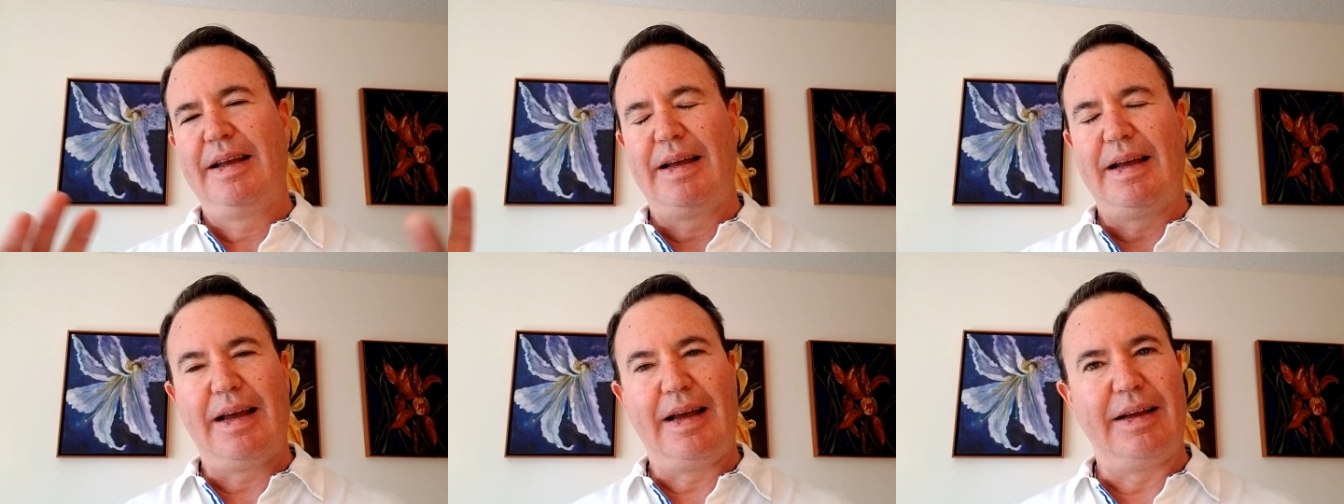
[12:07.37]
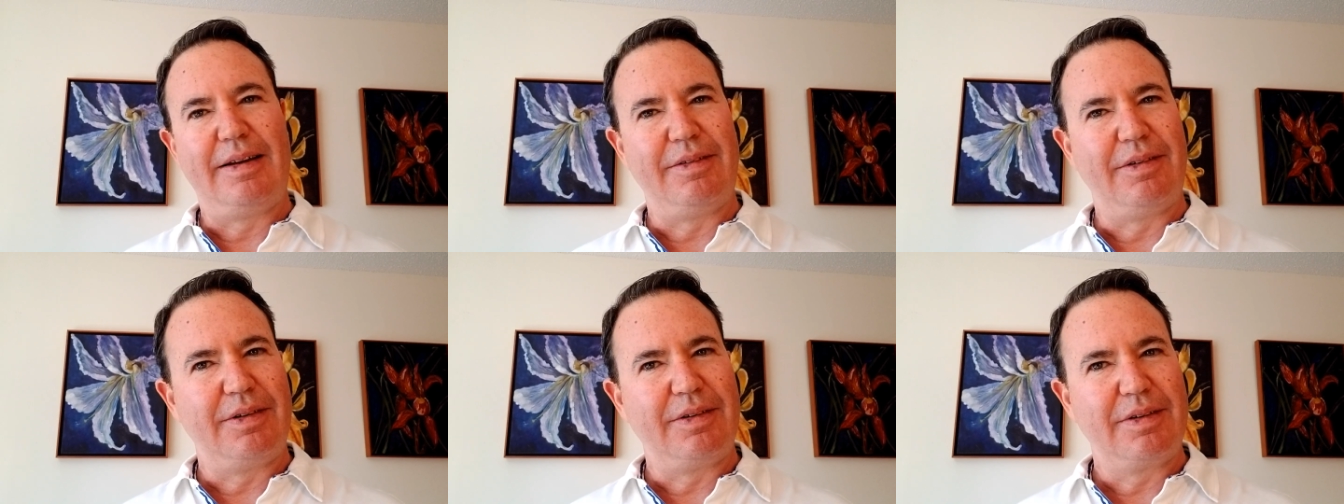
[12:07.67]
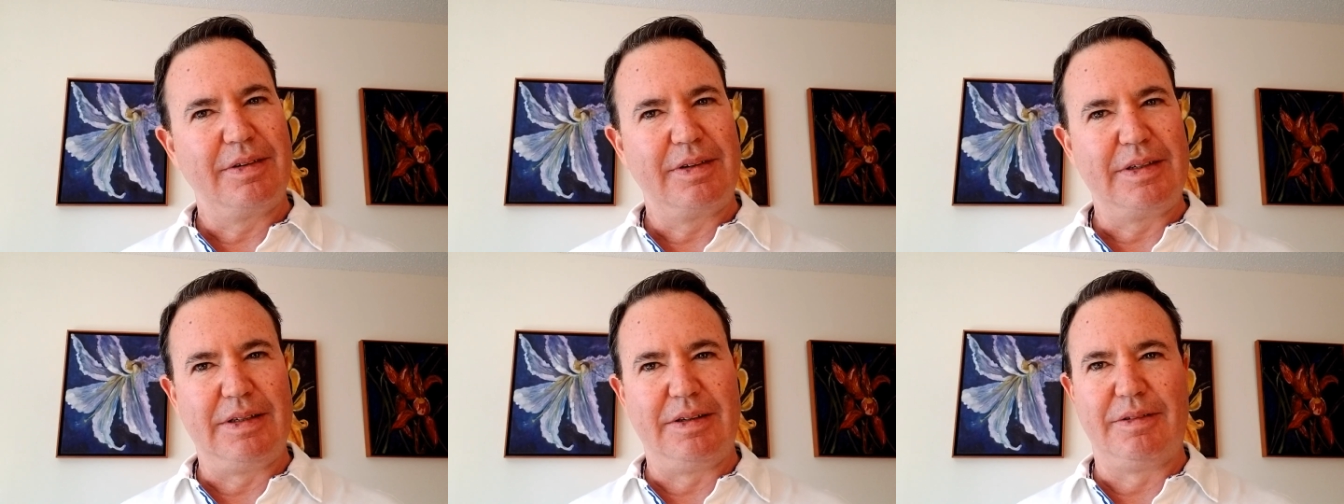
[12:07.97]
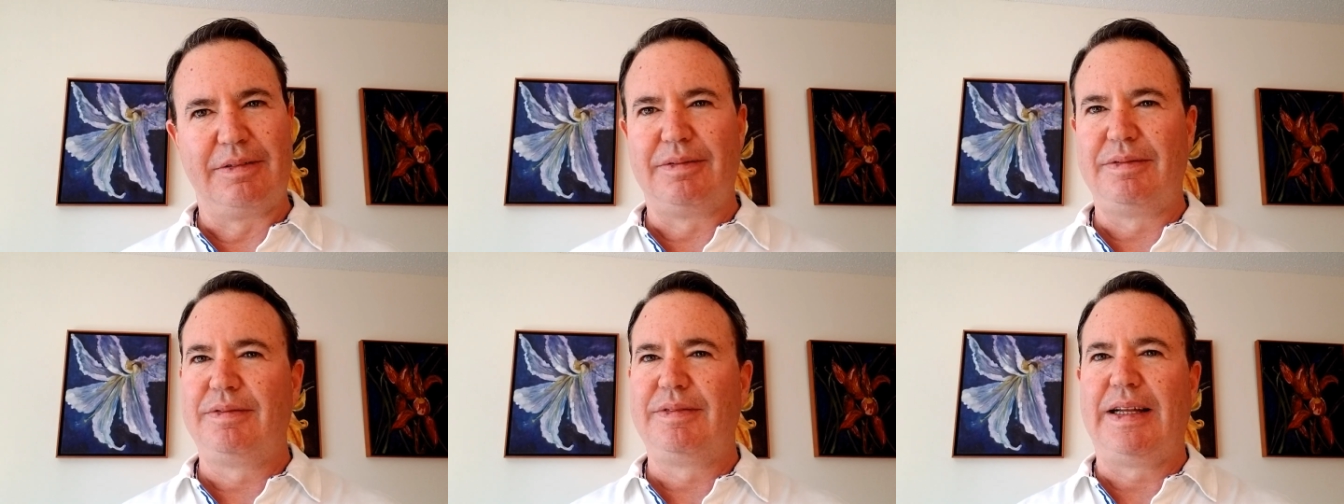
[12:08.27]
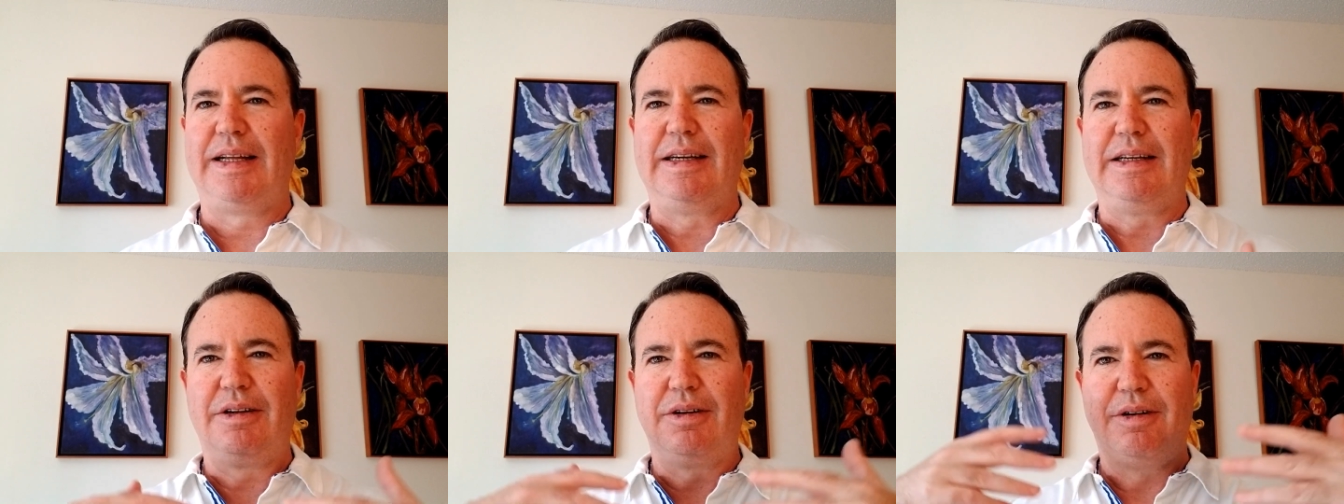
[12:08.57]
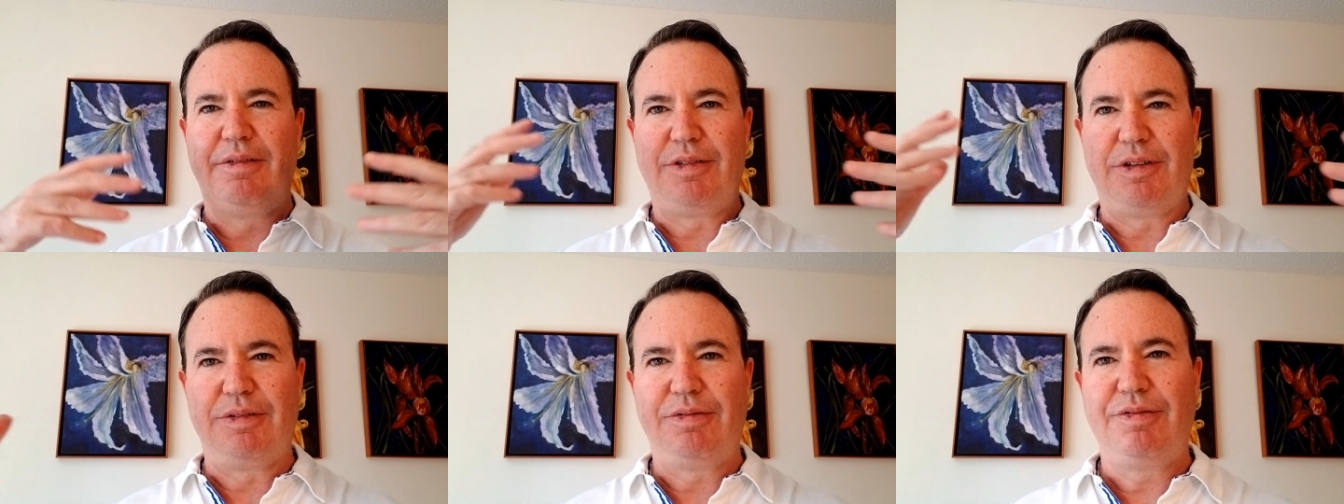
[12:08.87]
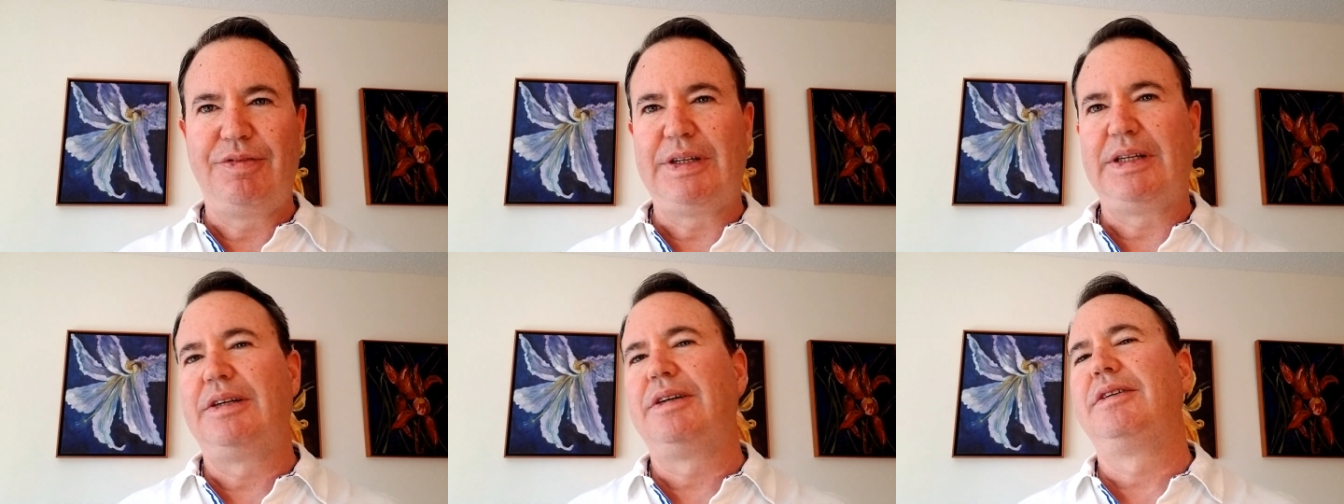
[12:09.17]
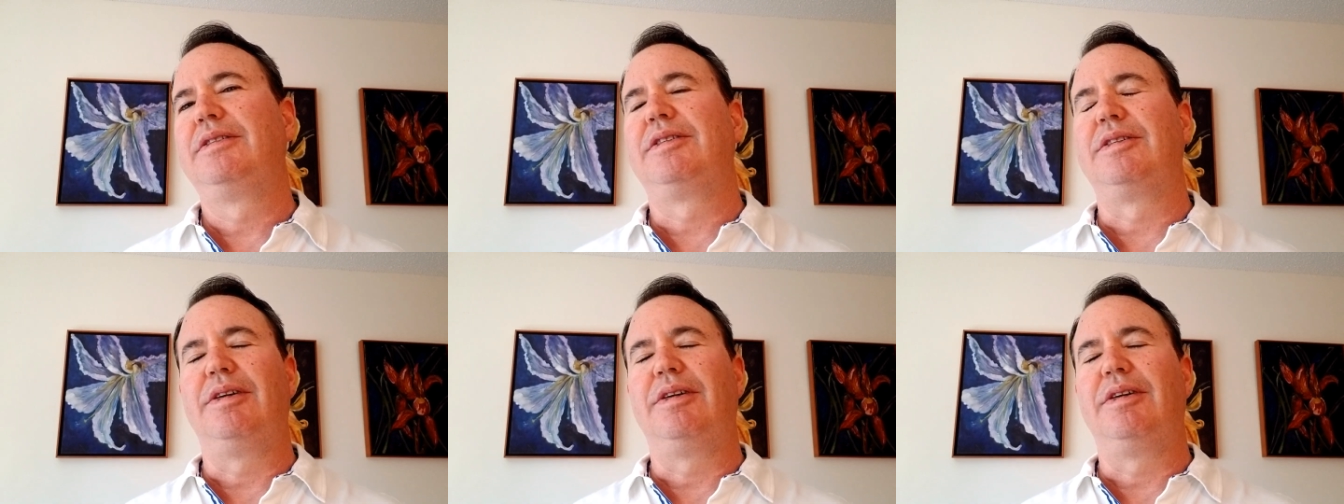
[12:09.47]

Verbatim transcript: and you know letting go of your fears